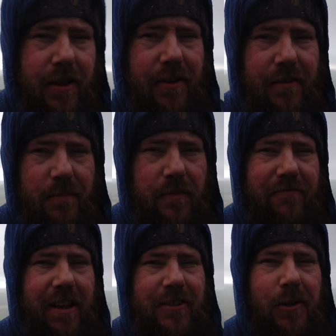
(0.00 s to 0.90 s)
a
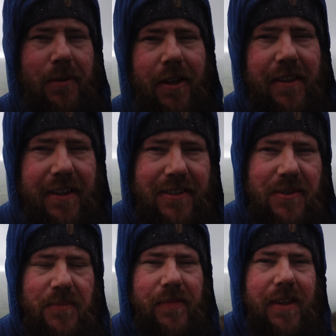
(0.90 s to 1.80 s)
rainstorm like this,
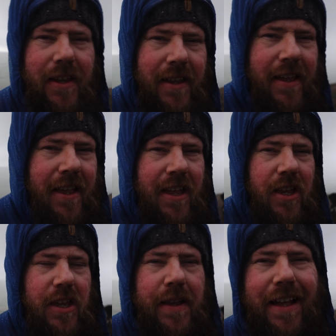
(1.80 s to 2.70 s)

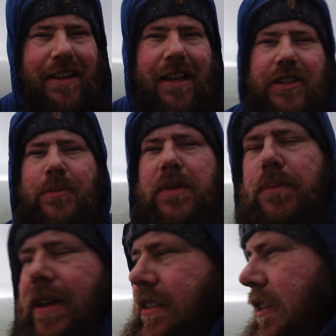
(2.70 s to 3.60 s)
you can get some of the
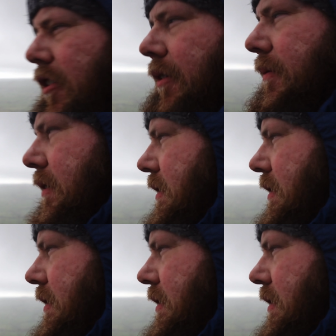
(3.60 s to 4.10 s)
best light.